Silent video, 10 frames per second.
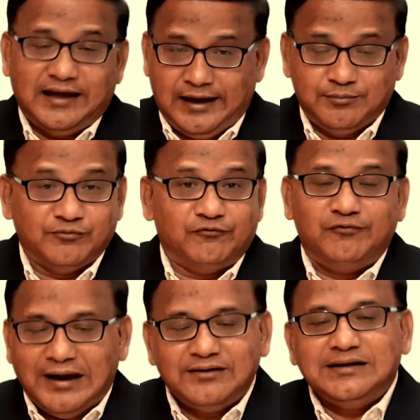am
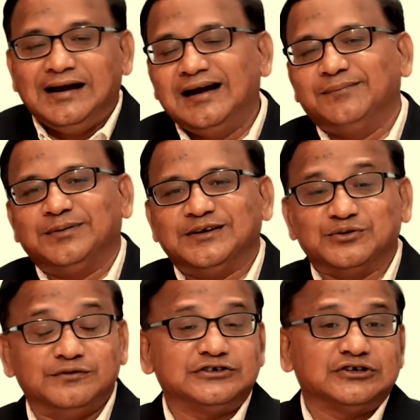very happy to
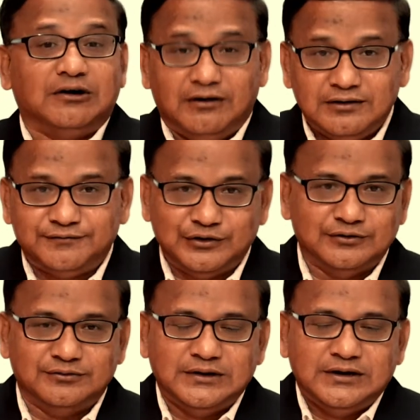wish all of
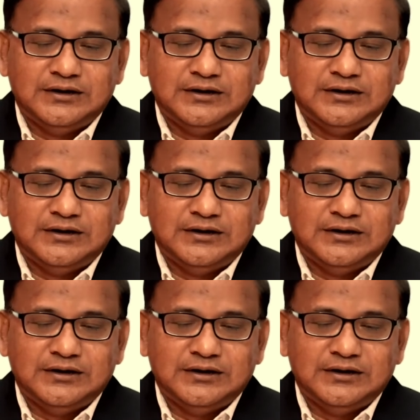you